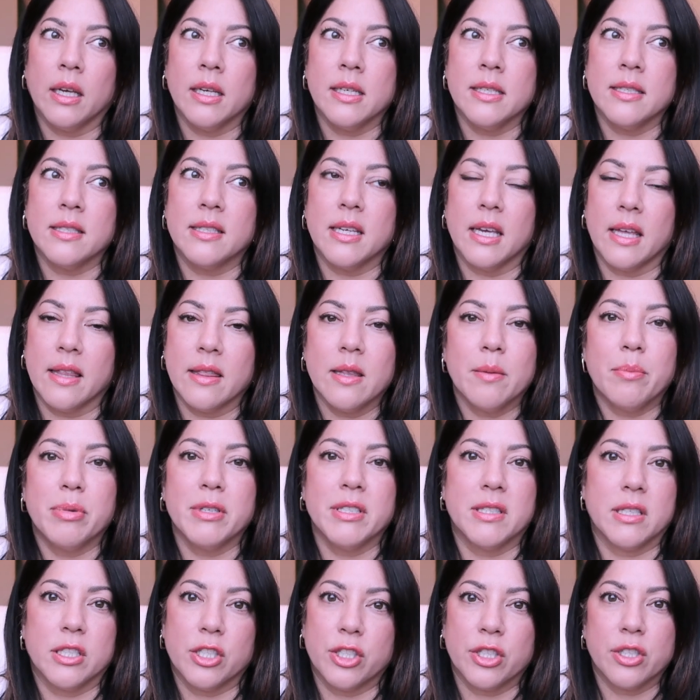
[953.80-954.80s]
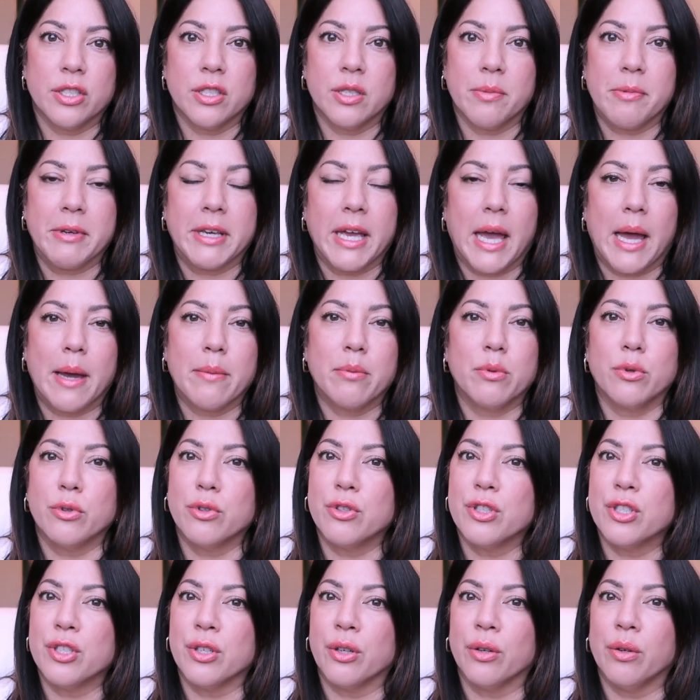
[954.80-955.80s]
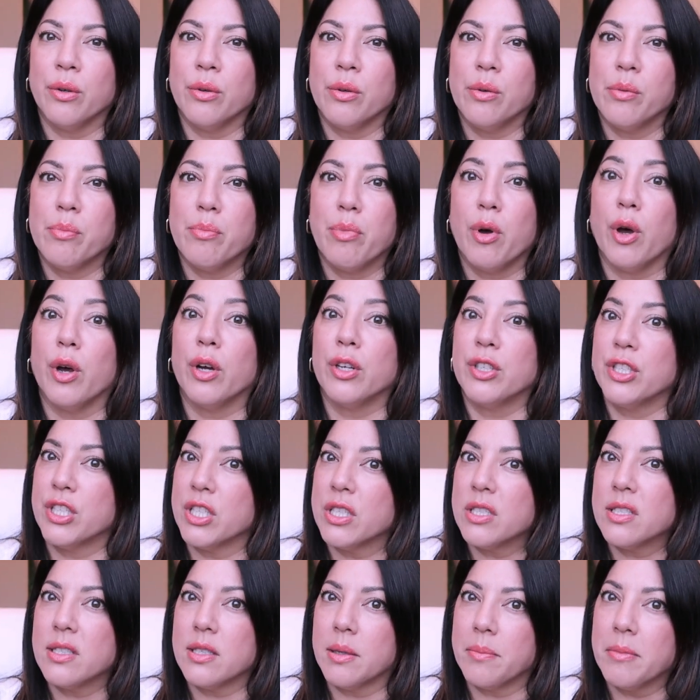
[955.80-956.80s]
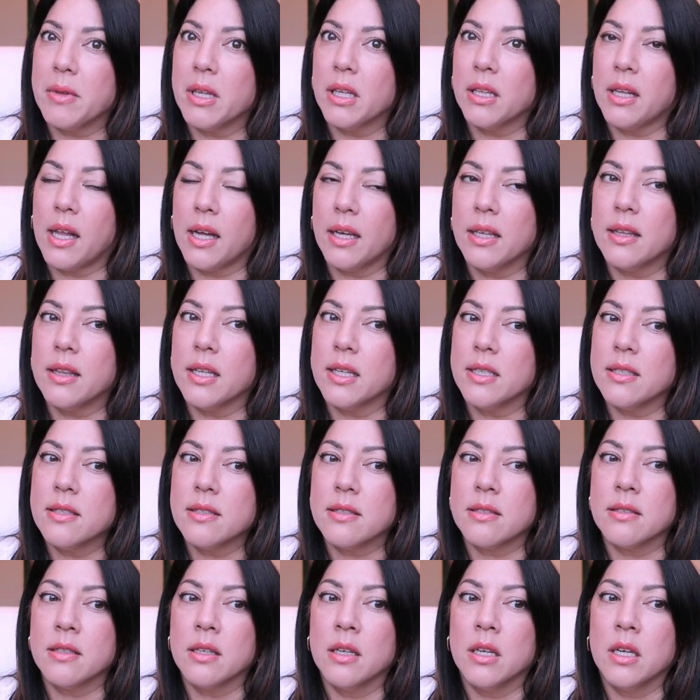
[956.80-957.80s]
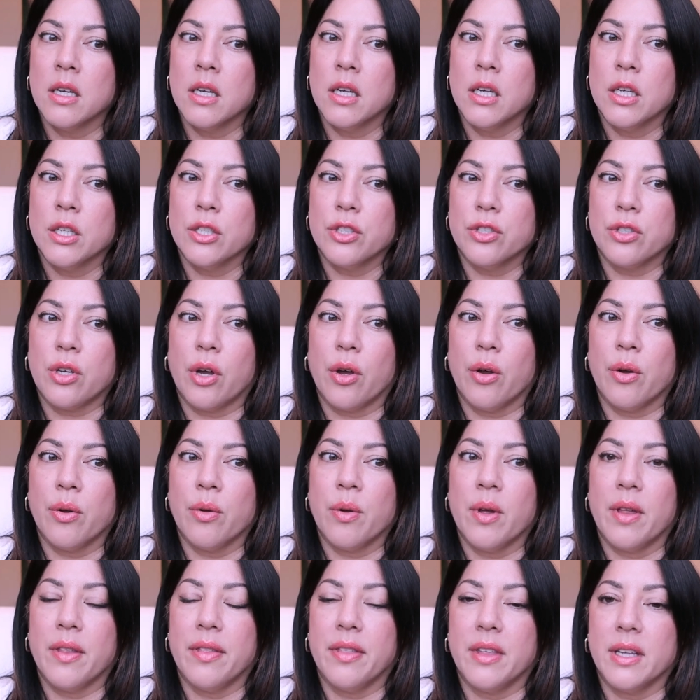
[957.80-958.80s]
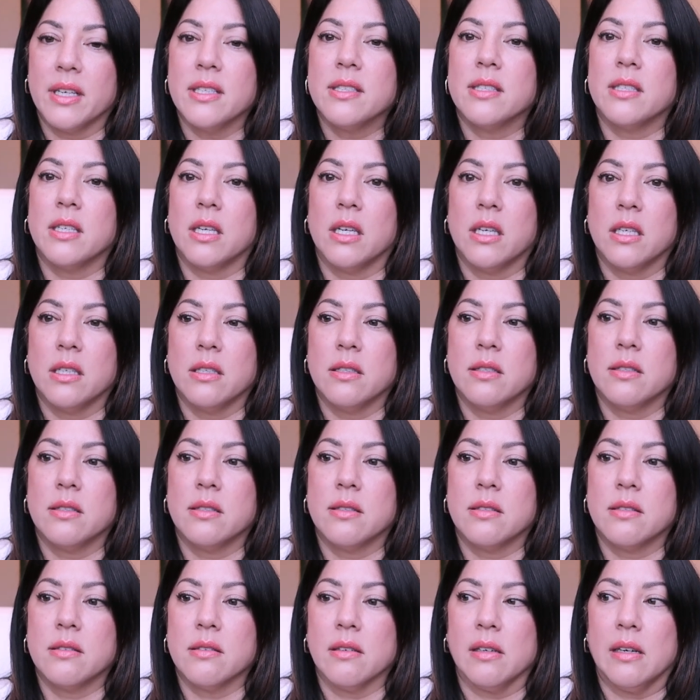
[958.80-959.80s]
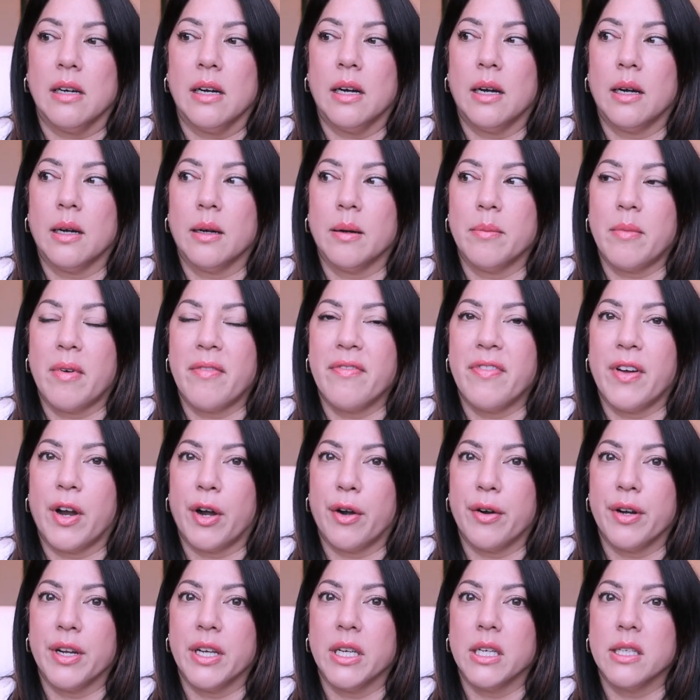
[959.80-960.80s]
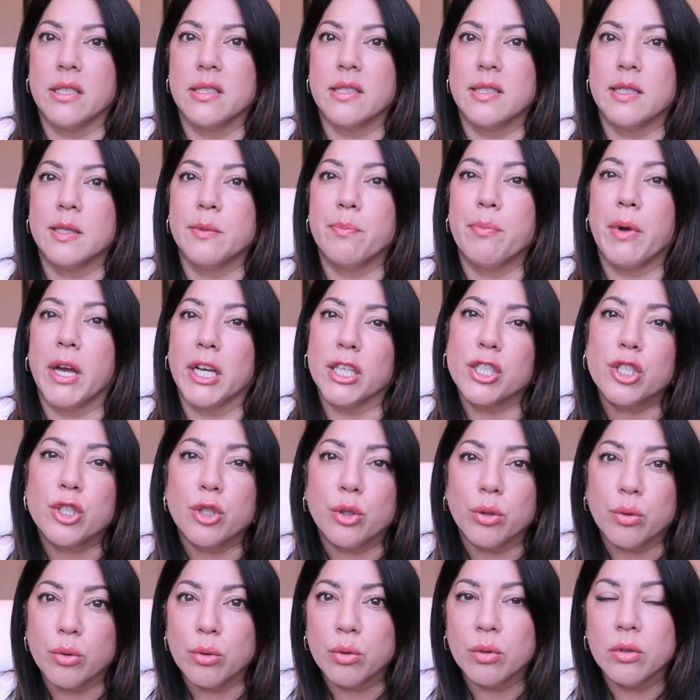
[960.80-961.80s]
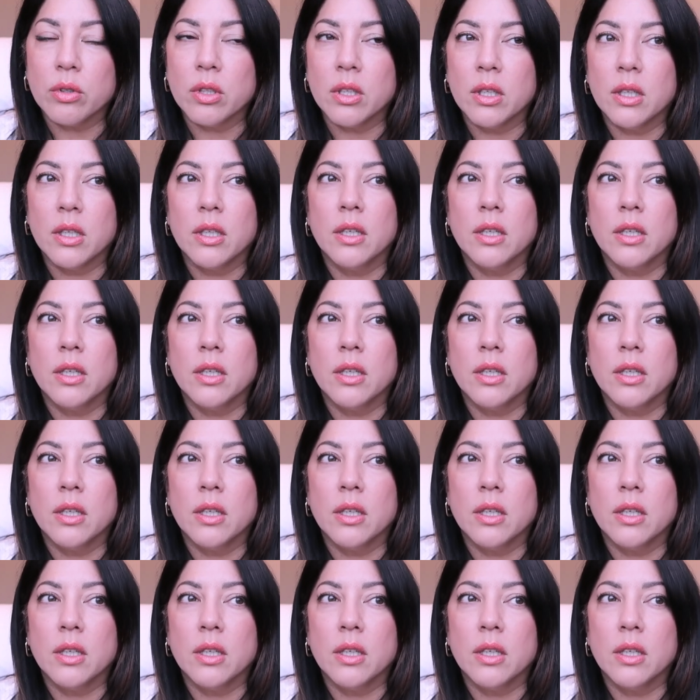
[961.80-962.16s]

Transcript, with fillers: is in the position to be able to purchase something like this, so this is um, a very special